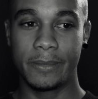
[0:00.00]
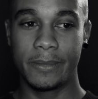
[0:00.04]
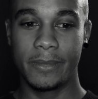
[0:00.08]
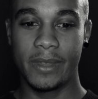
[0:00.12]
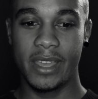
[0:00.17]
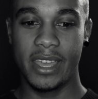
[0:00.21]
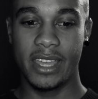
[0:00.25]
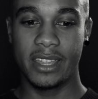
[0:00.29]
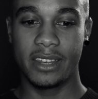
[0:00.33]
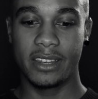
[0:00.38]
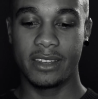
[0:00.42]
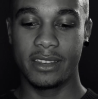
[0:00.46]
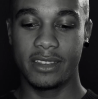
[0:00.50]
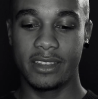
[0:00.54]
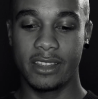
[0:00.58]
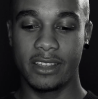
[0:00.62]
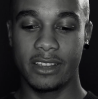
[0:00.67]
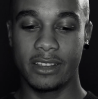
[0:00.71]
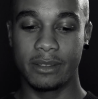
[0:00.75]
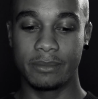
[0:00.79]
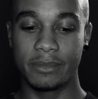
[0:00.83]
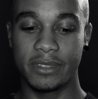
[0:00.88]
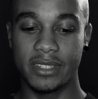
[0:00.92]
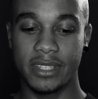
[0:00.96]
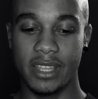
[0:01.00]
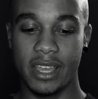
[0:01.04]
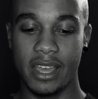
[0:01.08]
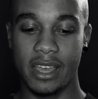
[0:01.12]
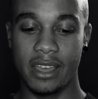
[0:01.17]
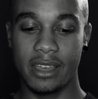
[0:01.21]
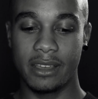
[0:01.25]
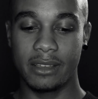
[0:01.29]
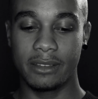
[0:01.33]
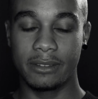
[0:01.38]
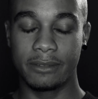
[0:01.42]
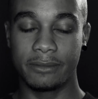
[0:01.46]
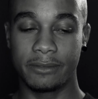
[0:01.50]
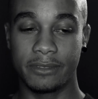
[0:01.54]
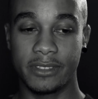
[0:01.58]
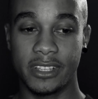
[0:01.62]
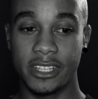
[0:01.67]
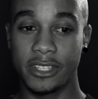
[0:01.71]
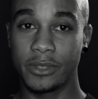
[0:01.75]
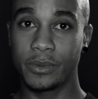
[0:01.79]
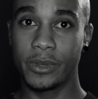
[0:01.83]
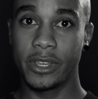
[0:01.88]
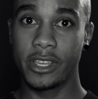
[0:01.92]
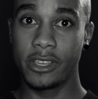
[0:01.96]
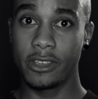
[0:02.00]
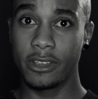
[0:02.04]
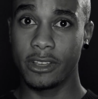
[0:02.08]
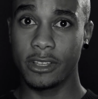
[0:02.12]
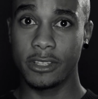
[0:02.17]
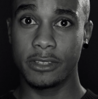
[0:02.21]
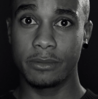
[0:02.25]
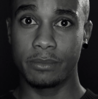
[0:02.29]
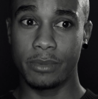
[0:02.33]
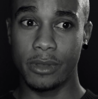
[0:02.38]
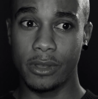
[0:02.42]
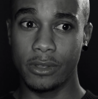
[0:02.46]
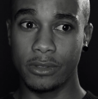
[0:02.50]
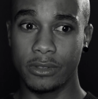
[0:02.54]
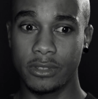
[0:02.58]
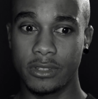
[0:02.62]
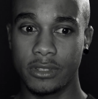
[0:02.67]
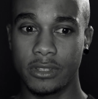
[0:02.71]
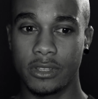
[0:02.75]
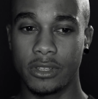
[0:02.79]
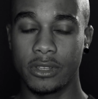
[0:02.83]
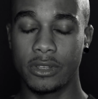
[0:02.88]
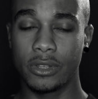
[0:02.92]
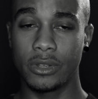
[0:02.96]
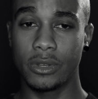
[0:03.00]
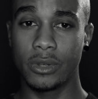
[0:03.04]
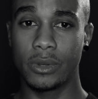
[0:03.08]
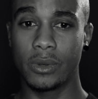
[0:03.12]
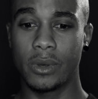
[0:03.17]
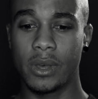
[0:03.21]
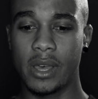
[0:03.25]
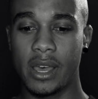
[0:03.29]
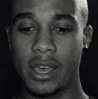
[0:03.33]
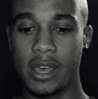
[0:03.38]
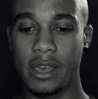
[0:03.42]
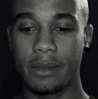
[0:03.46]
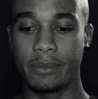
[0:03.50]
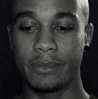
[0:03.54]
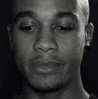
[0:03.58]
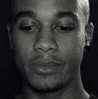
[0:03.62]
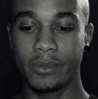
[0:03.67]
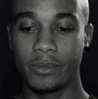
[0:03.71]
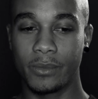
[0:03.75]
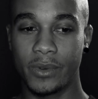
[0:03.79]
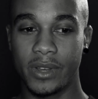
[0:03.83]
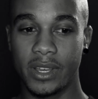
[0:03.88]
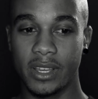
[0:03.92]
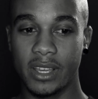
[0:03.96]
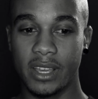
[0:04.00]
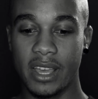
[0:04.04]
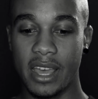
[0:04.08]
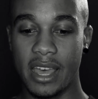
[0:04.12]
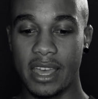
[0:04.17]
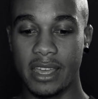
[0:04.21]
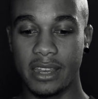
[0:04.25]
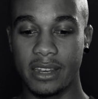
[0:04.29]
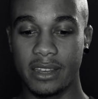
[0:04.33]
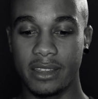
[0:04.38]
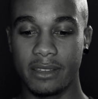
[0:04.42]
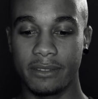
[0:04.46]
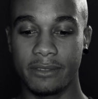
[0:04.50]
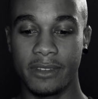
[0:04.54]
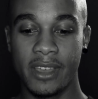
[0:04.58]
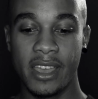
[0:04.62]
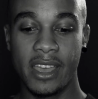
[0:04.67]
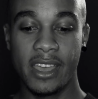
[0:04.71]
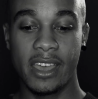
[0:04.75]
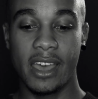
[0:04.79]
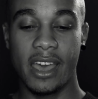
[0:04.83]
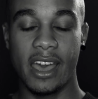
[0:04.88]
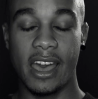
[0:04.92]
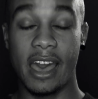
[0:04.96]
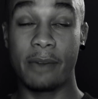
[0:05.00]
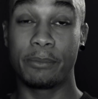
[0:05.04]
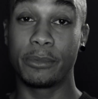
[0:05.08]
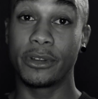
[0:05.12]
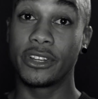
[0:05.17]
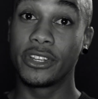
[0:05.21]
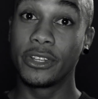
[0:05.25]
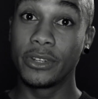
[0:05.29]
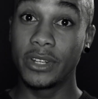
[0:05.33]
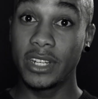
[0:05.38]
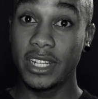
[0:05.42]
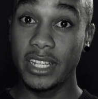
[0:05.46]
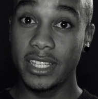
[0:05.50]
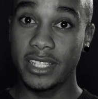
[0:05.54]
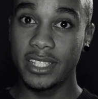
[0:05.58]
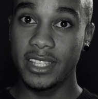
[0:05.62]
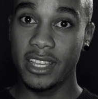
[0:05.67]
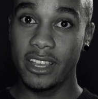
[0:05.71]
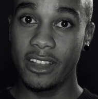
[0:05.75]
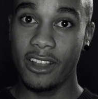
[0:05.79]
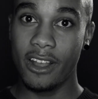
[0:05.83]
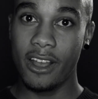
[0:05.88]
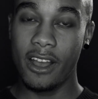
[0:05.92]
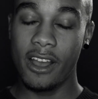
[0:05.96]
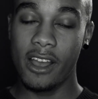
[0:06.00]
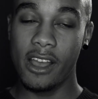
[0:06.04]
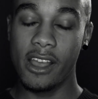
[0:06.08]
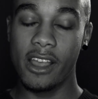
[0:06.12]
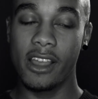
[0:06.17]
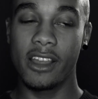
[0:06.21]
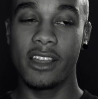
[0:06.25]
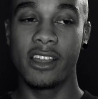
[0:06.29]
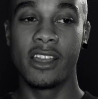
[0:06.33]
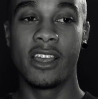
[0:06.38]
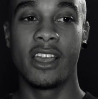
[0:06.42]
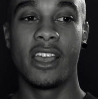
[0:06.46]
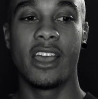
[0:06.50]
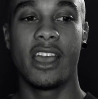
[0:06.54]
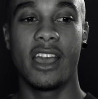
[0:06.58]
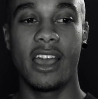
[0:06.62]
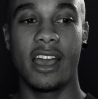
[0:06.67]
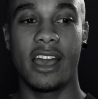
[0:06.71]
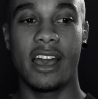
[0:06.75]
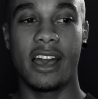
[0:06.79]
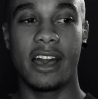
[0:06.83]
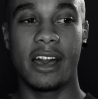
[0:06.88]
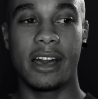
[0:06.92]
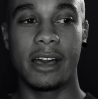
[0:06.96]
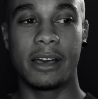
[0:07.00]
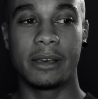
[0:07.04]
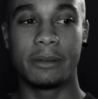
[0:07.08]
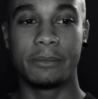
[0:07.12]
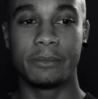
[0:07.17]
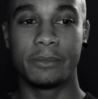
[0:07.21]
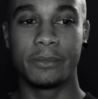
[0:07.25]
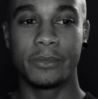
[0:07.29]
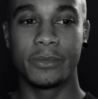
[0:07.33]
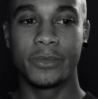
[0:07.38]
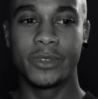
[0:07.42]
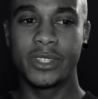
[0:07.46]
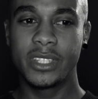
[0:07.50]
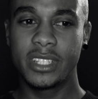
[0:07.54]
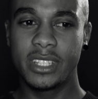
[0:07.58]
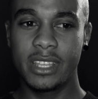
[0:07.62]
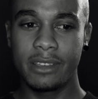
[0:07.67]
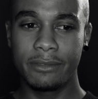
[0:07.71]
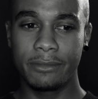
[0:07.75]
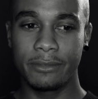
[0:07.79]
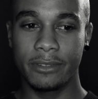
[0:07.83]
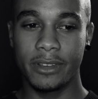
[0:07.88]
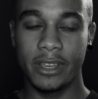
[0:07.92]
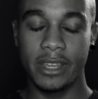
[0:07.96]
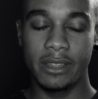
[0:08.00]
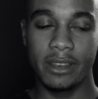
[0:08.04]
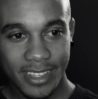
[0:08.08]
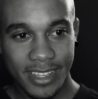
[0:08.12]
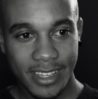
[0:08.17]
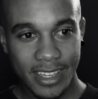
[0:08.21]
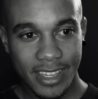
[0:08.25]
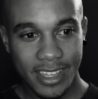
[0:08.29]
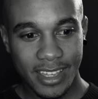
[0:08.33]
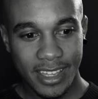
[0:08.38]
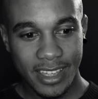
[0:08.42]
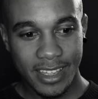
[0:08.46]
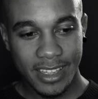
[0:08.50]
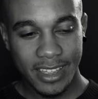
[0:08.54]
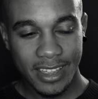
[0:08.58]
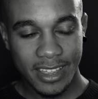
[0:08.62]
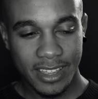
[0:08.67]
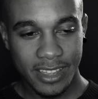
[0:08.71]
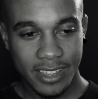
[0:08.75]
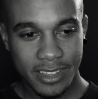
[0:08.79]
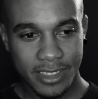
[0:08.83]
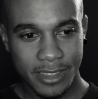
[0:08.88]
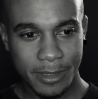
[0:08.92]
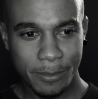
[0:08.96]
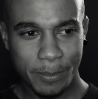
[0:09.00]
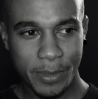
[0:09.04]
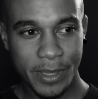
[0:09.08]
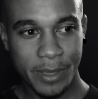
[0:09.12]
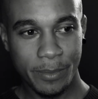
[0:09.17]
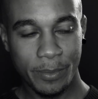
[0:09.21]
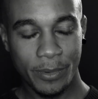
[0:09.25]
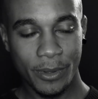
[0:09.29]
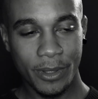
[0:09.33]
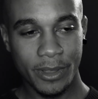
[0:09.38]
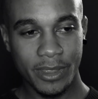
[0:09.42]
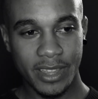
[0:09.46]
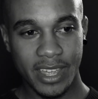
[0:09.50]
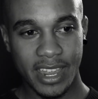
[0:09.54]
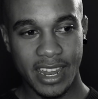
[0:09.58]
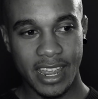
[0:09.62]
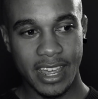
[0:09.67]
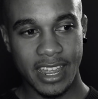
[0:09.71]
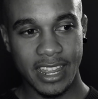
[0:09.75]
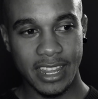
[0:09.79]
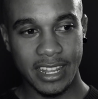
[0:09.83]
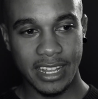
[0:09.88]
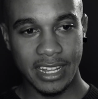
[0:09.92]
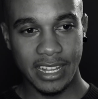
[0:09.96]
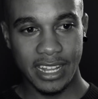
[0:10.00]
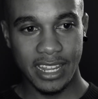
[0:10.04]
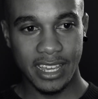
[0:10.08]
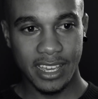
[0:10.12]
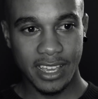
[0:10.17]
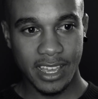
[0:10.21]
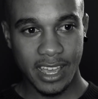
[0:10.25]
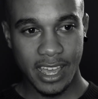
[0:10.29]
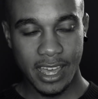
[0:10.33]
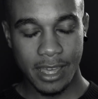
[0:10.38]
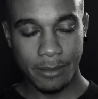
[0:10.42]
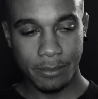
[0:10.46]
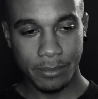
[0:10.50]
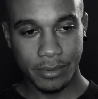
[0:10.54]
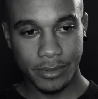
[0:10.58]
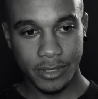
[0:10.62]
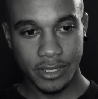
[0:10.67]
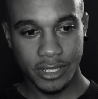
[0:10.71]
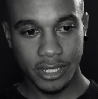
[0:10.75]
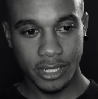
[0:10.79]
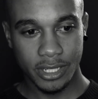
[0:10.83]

in terms of just what you're exposed to, what kind of opportunities there are, was different. The people that I look up